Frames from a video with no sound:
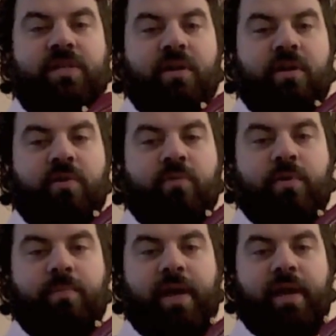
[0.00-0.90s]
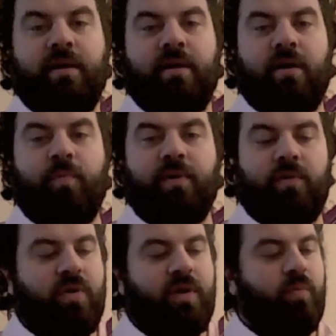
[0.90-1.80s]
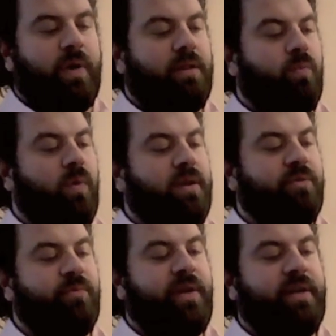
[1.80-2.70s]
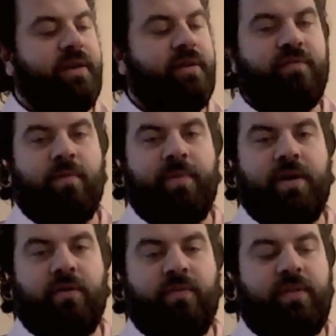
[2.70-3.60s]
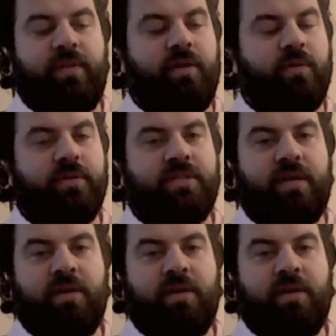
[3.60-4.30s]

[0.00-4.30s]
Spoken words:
remain open well while you're reading from it on the altar,